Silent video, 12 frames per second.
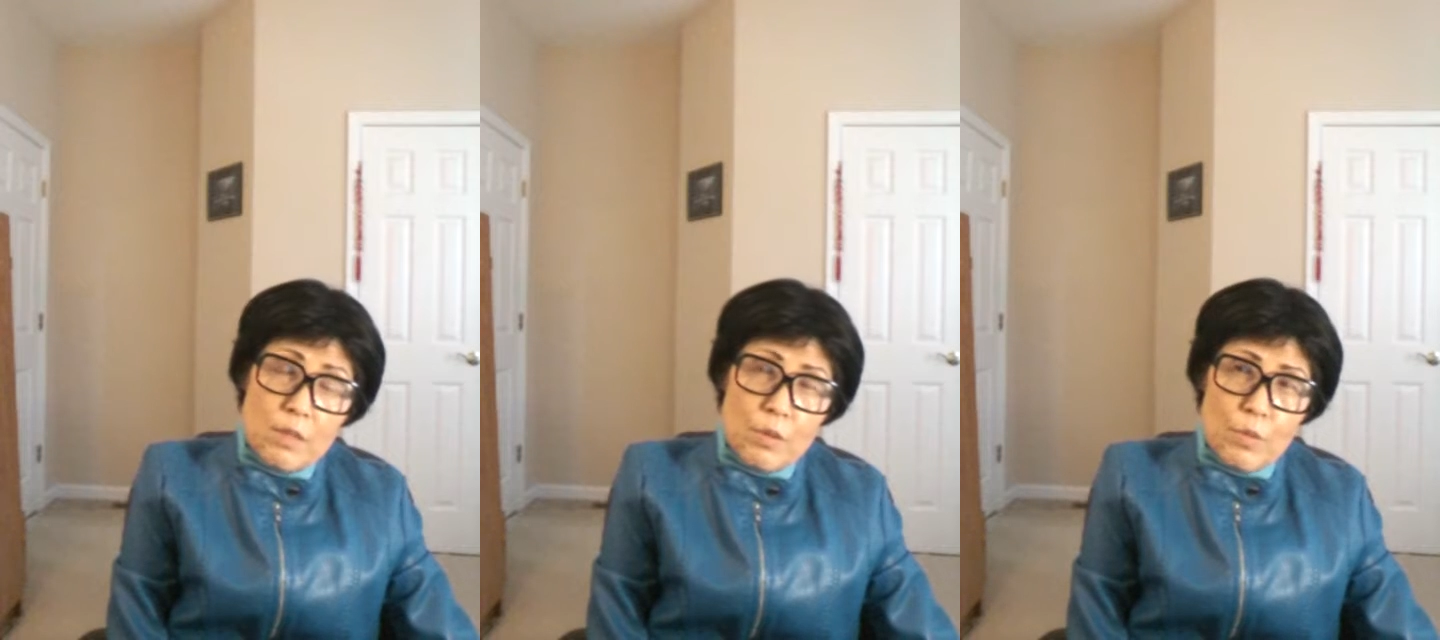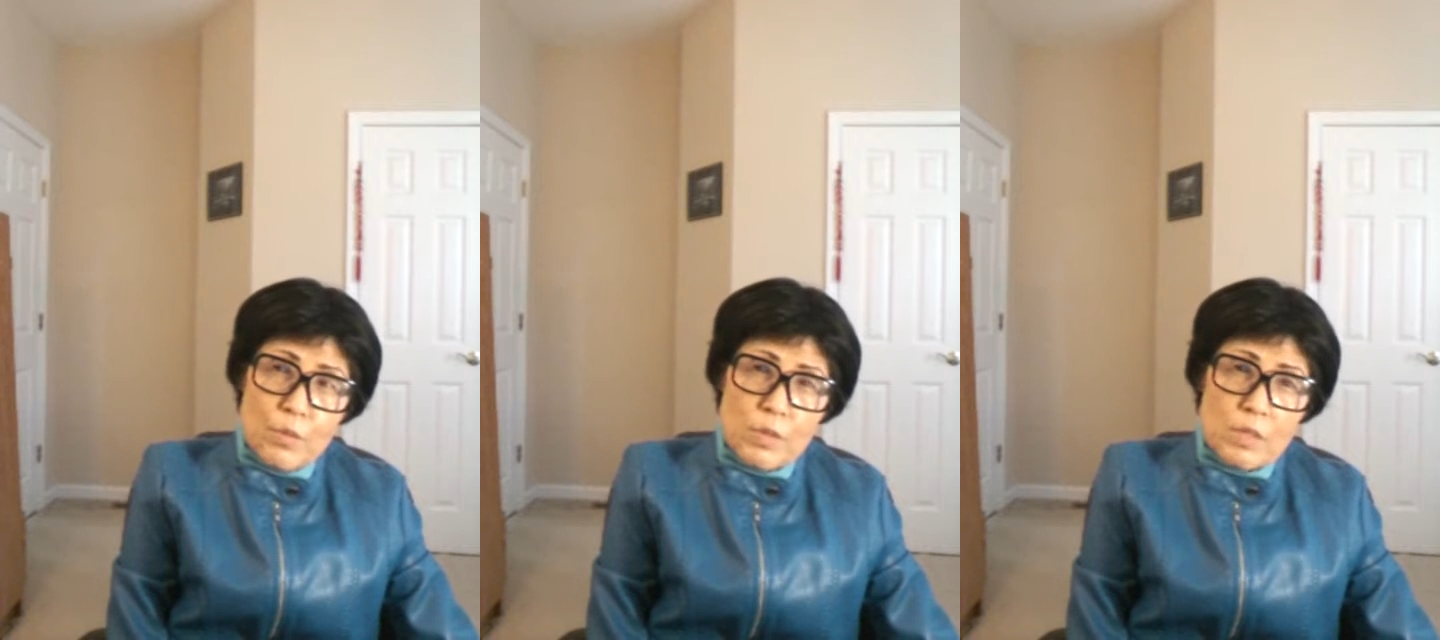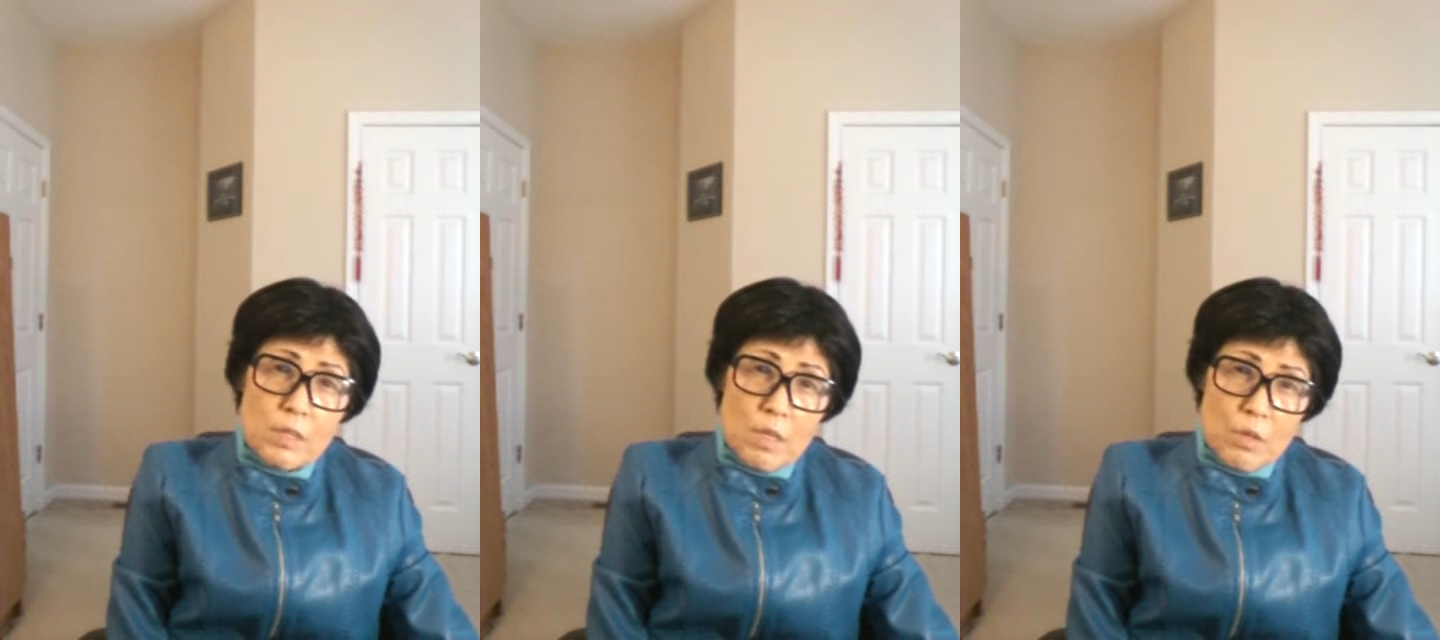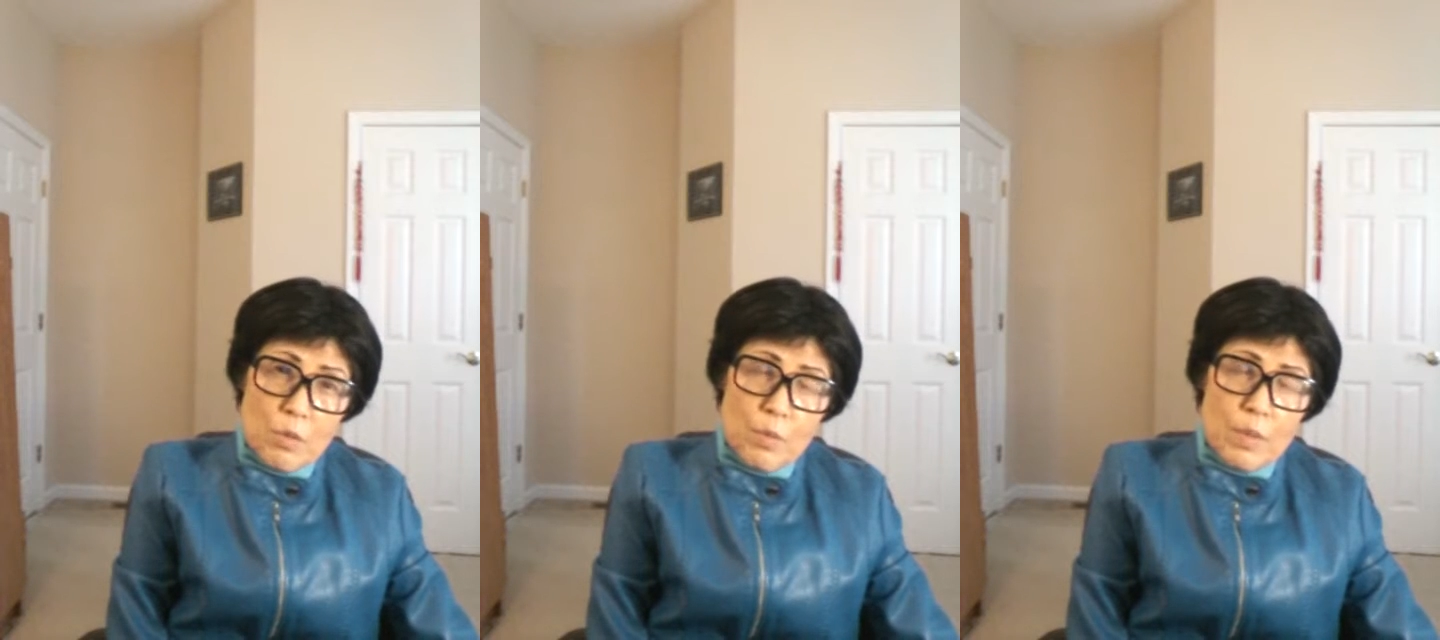those
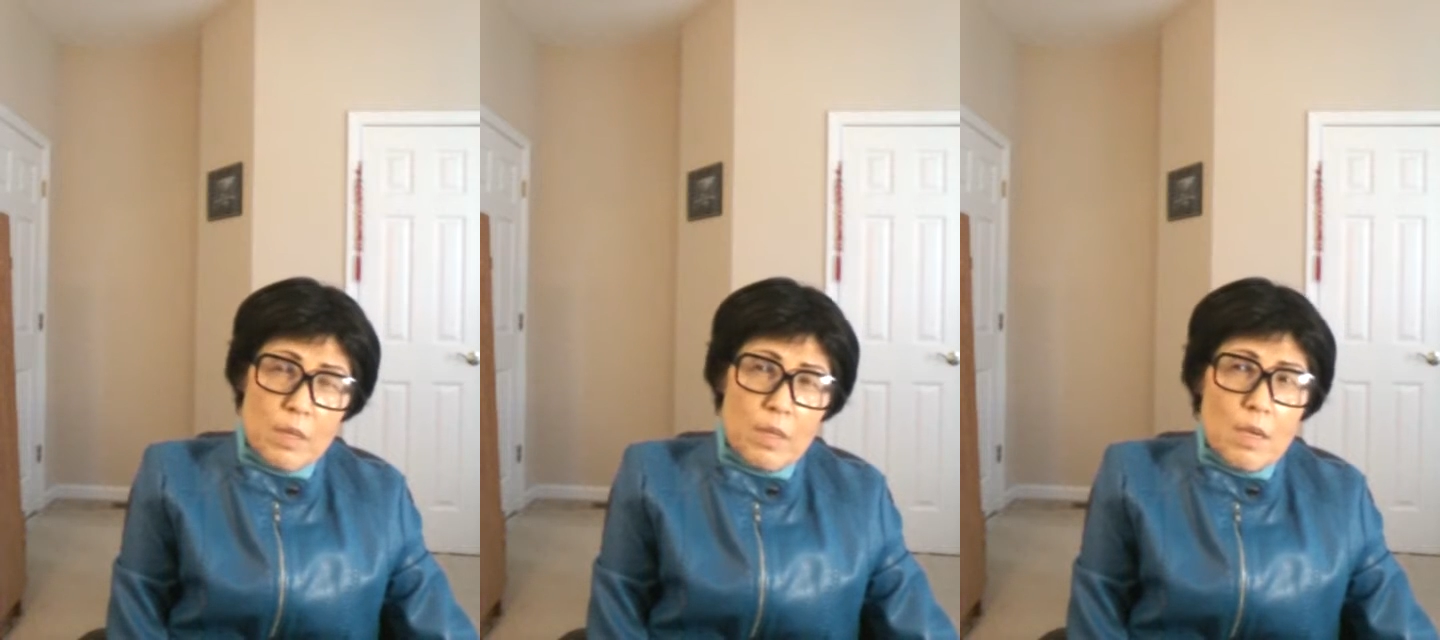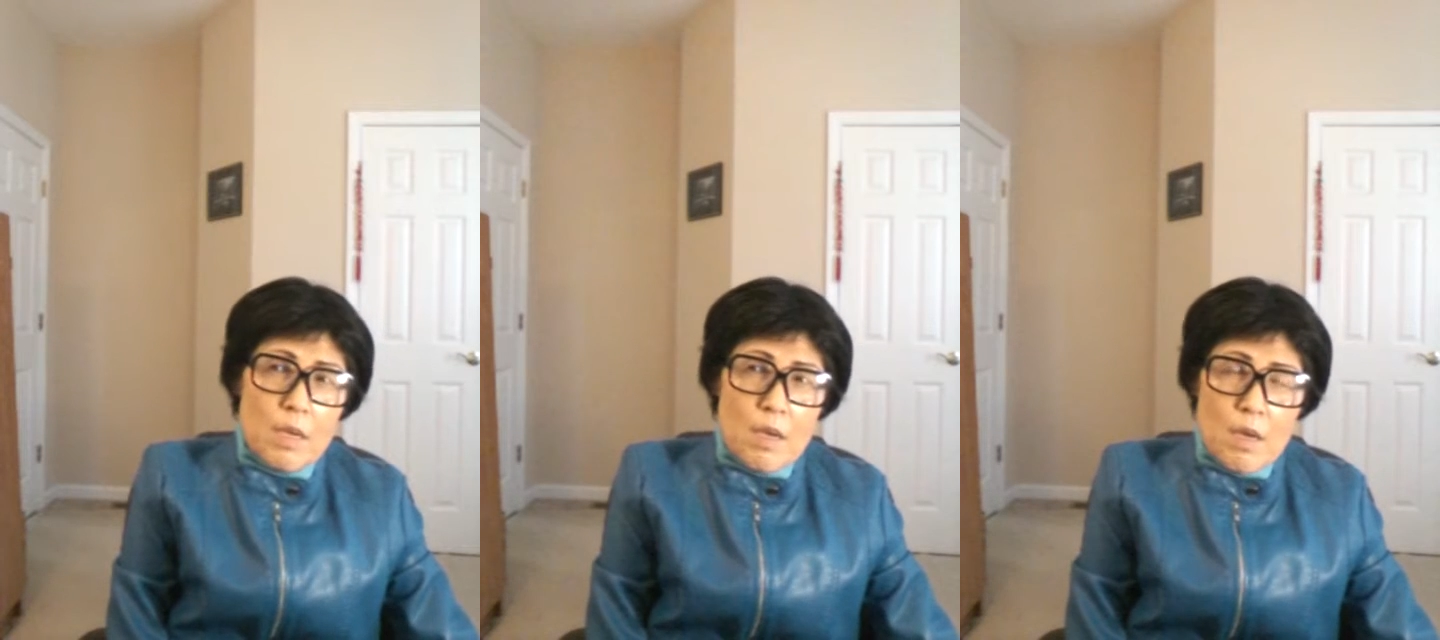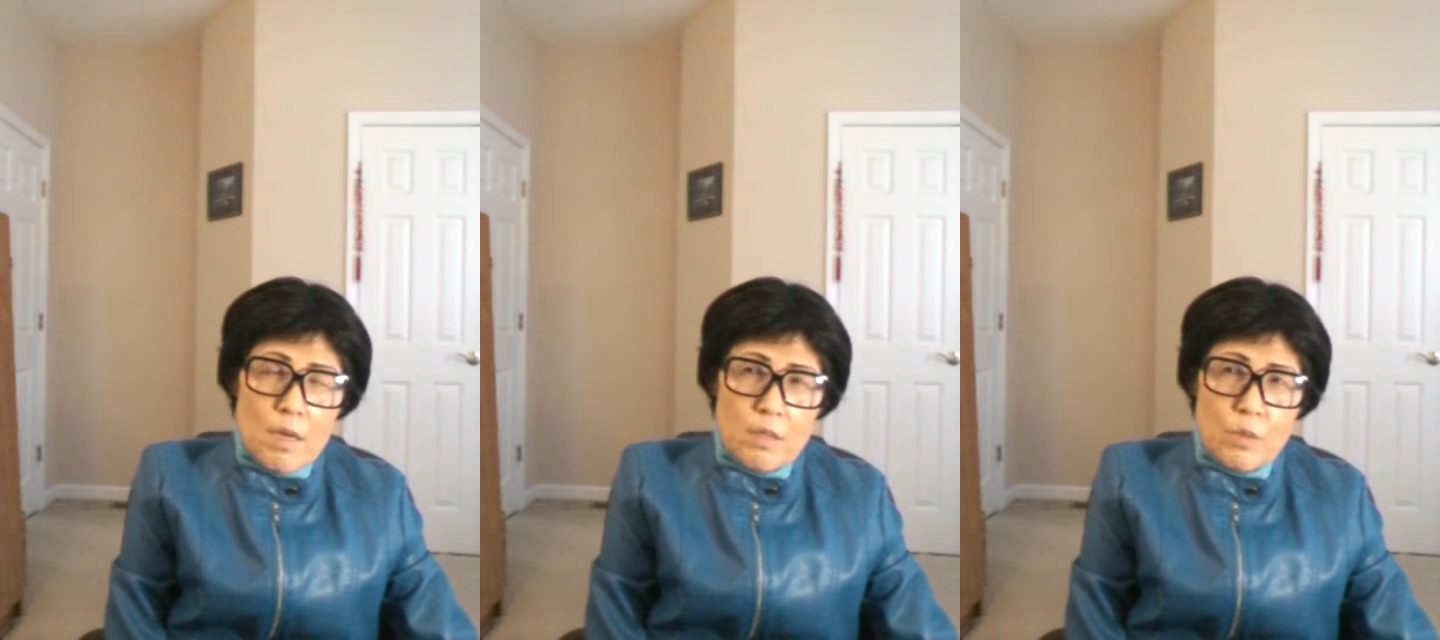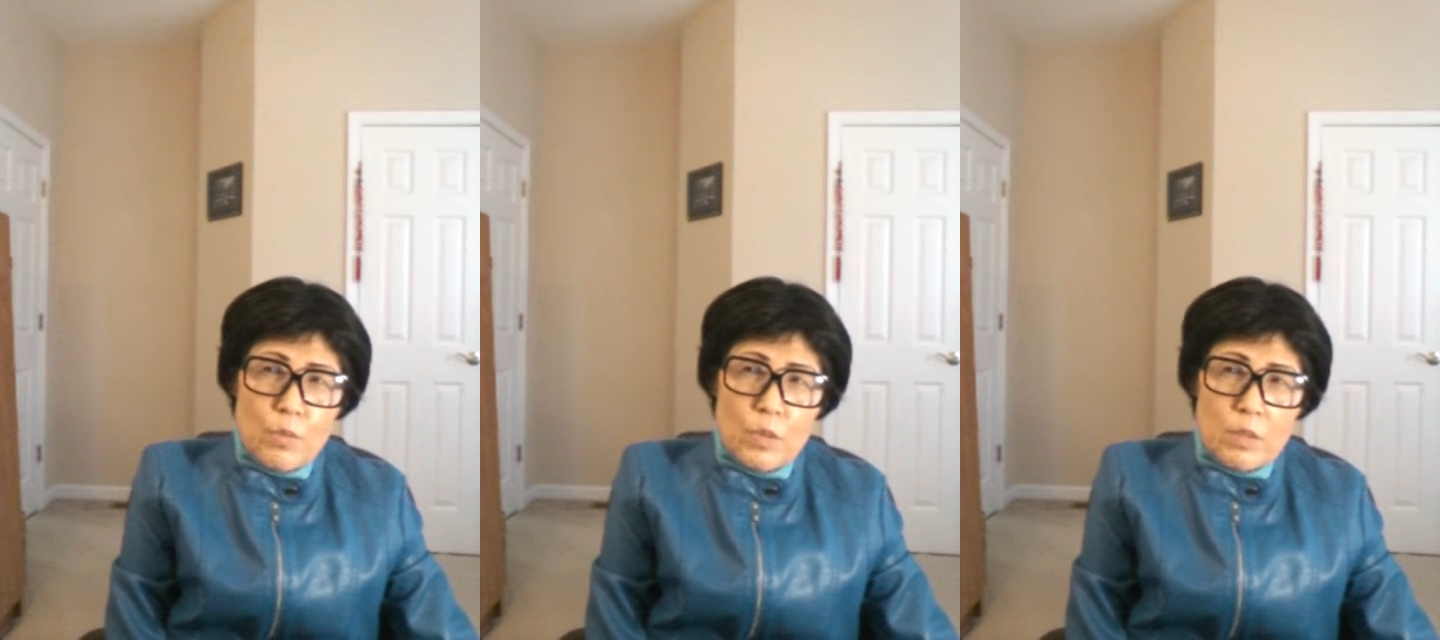syncope,
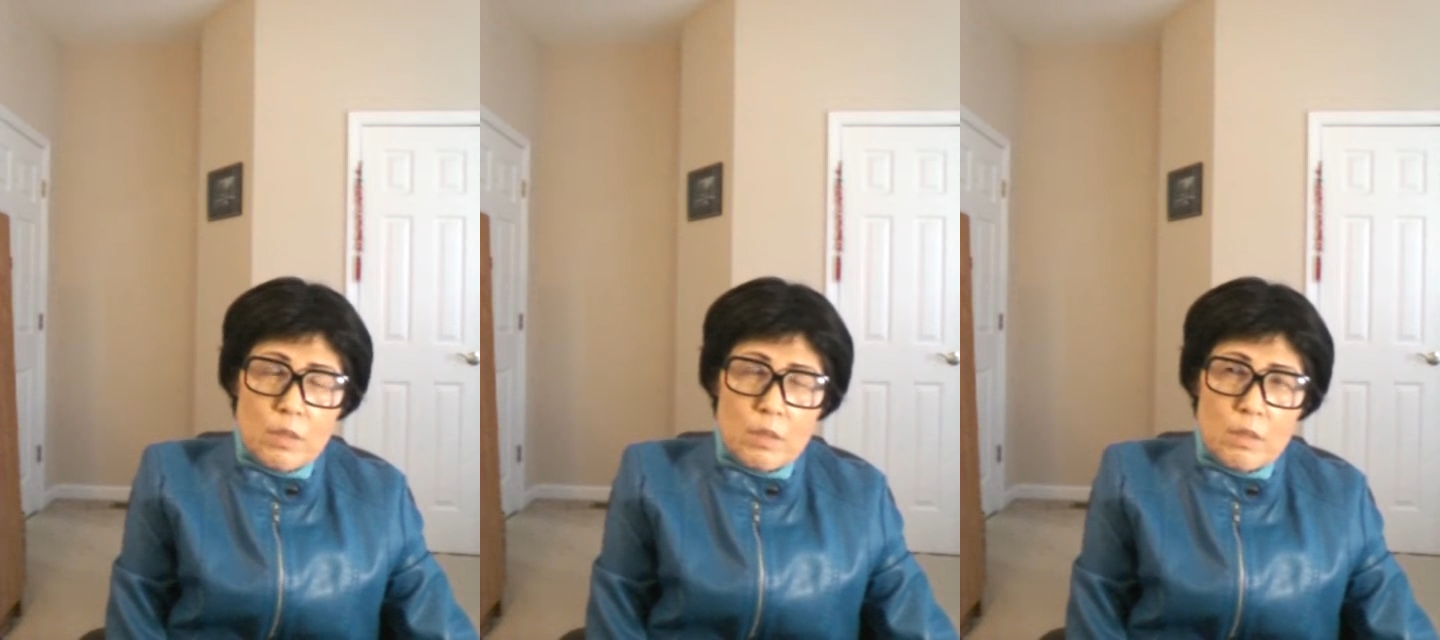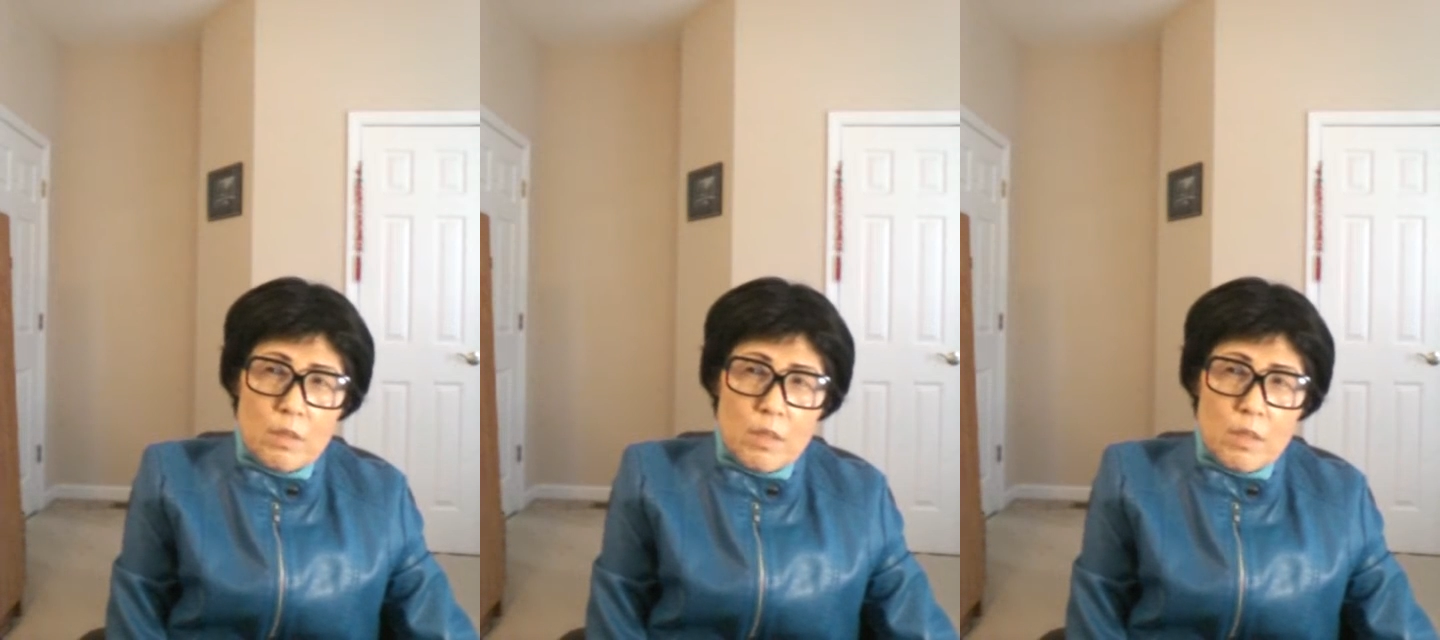and what the